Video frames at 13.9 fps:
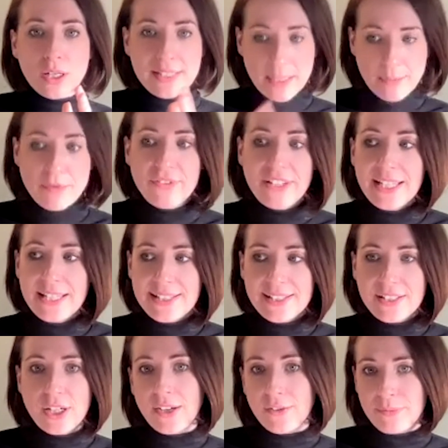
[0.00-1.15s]
Some of it
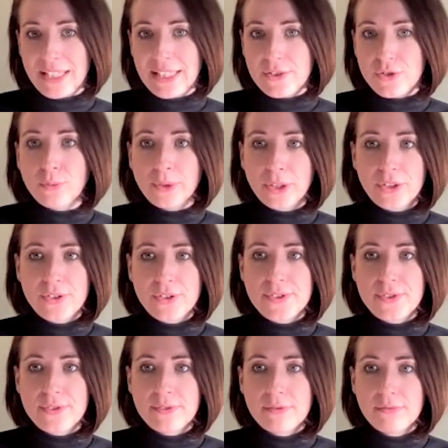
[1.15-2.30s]
is governmental
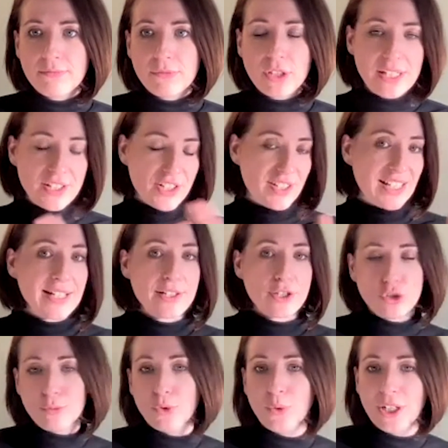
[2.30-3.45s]
because it just takes
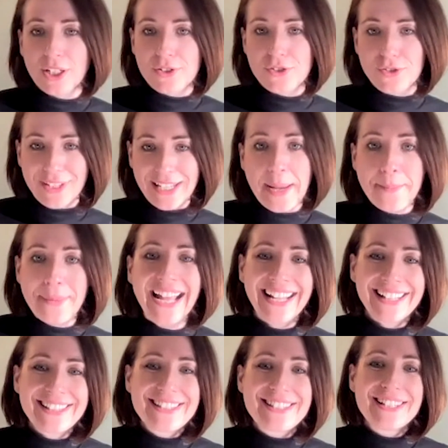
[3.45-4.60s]
a lot more work to do the
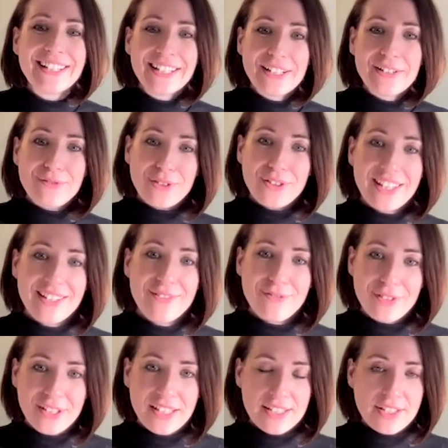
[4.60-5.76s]
campaigns for
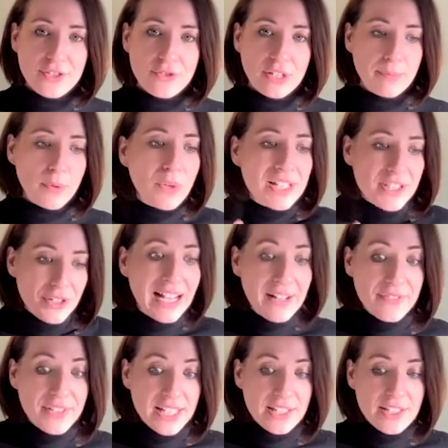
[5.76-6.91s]
the industry. But once you
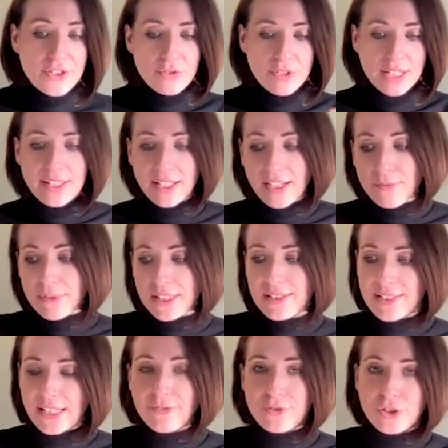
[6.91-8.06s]
have the industry, the
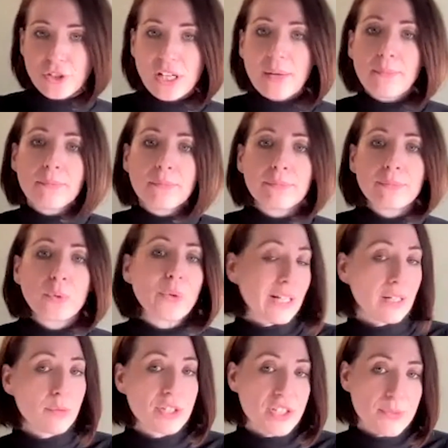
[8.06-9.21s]
government stuff should come
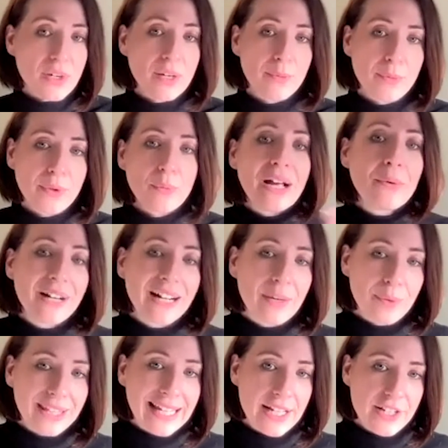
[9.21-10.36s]
quicker, which is where we're
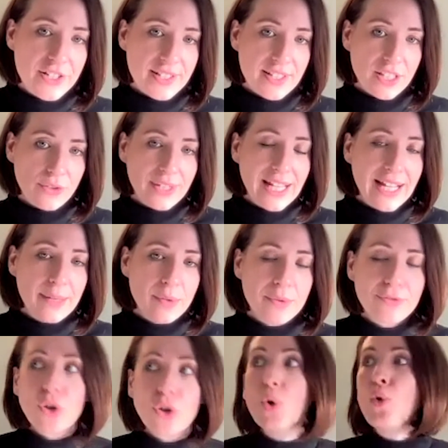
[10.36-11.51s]
at with cages in the UK, where
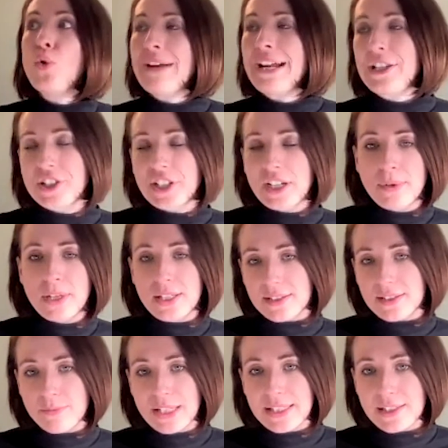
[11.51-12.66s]
we've got all major
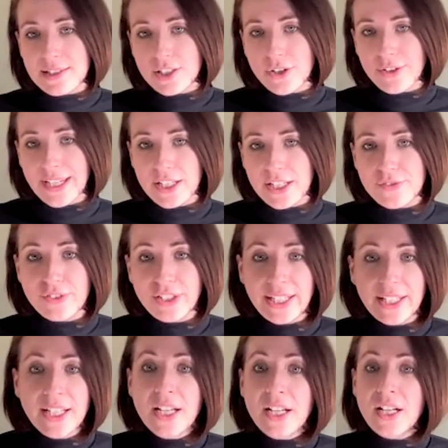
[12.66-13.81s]
companies committed to go cage
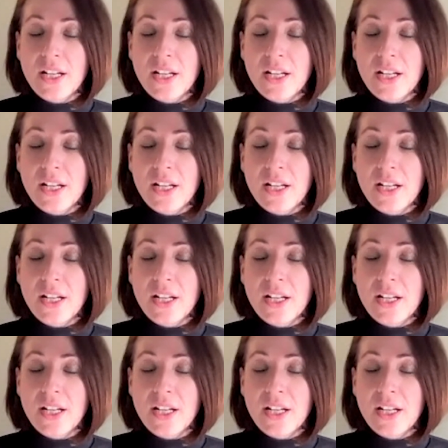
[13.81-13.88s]
free.